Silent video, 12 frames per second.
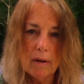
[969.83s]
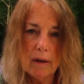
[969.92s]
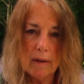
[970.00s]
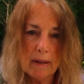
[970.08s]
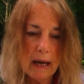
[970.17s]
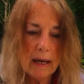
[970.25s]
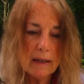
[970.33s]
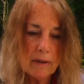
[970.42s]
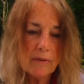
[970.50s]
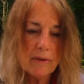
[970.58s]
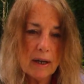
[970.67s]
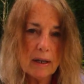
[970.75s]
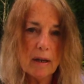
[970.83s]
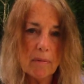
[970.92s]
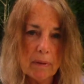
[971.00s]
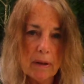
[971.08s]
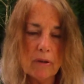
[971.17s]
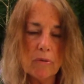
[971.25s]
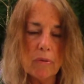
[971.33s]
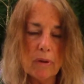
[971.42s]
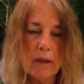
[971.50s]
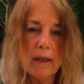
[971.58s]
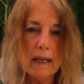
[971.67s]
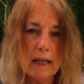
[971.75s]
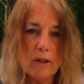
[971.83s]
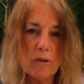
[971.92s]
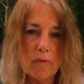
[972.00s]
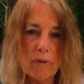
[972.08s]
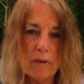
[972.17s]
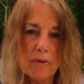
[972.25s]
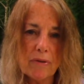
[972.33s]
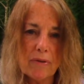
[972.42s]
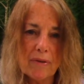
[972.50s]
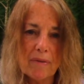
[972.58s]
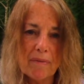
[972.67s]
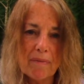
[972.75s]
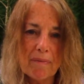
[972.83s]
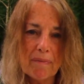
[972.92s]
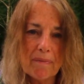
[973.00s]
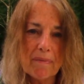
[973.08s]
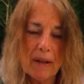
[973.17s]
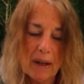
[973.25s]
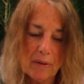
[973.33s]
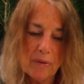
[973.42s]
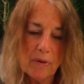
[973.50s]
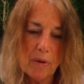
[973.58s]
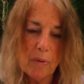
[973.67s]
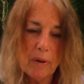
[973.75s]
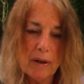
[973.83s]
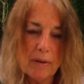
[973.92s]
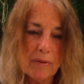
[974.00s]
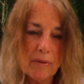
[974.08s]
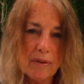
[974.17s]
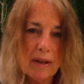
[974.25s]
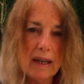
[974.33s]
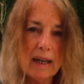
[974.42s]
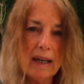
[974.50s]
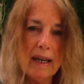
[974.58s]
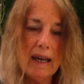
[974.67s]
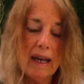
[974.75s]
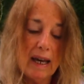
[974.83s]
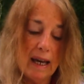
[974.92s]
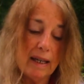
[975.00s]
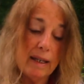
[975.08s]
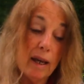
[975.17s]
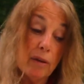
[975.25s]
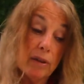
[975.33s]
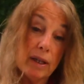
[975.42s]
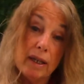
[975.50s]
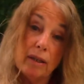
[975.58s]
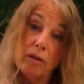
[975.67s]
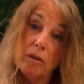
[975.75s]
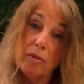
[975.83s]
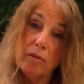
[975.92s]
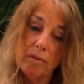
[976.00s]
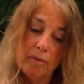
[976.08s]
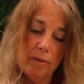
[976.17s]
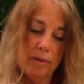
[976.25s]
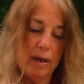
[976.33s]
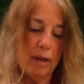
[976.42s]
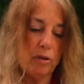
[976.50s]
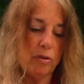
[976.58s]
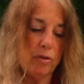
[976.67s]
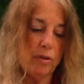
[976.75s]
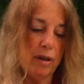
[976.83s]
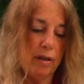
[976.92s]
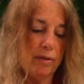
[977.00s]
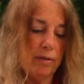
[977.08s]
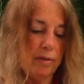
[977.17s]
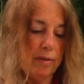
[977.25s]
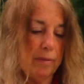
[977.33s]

And that is taking place within each of us. And so it is. And now the healing exercise.